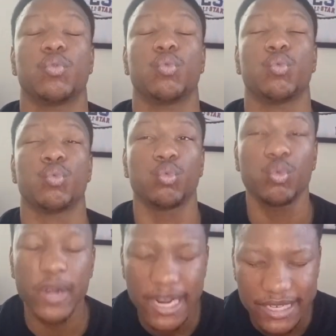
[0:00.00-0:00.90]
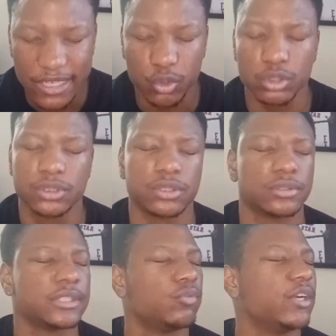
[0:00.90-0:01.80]
really crucial
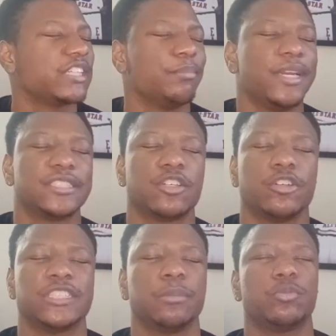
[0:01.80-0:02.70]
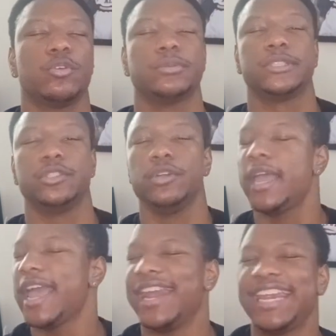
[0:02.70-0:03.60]
to what the Minnesota Timberwolves do,
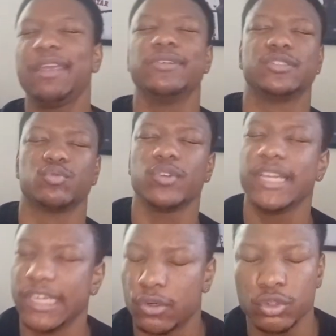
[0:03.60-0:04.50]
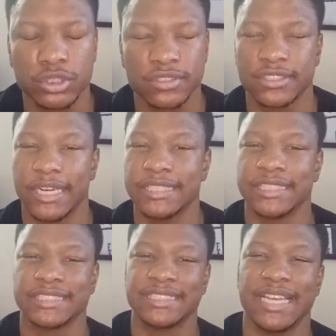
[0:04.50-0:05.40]
and he was really crucial to their
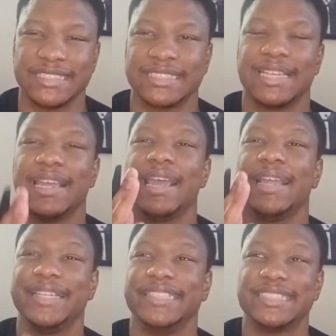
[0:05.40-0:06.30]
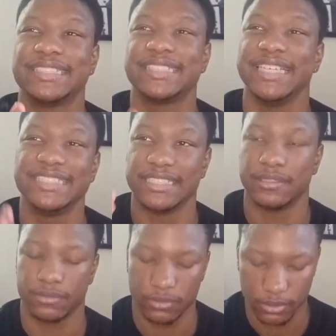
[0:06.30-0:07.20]
success this season.
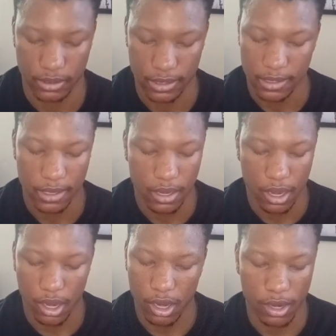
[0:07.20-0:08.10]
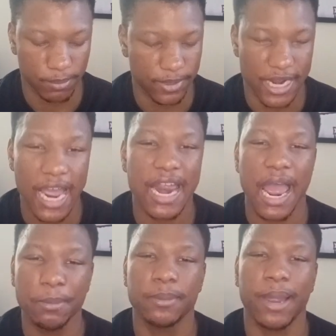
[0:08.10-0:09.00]
Not
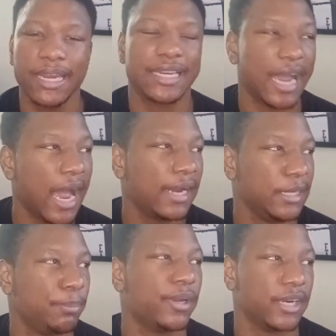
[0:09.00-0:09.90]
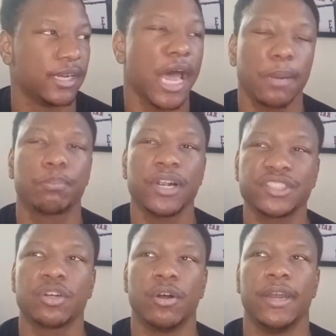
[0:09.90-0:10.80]
having Mike Conley put a lot of
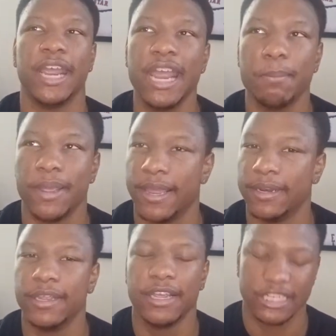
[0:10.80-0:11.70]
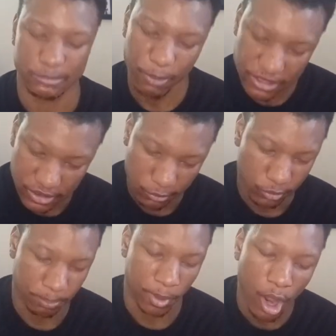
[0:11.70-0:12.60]
pressure on Ant-Man, especially
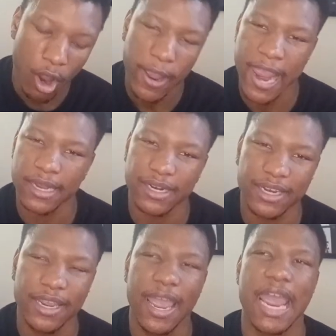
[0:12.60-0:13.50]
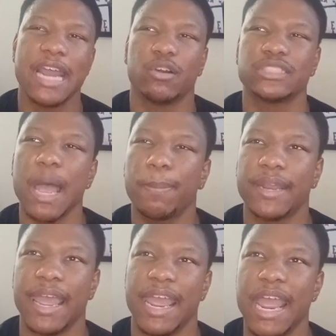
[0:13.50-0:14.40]
ball handling, and on top of
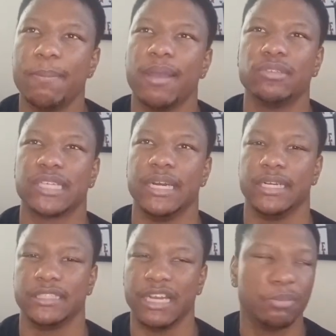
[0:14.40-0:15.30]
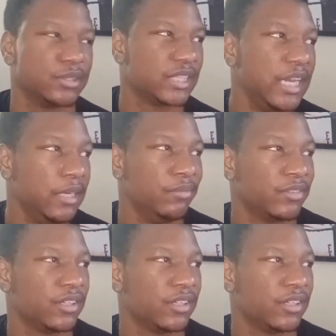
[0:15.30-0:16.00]
that, Ant-Man was getting double teamed.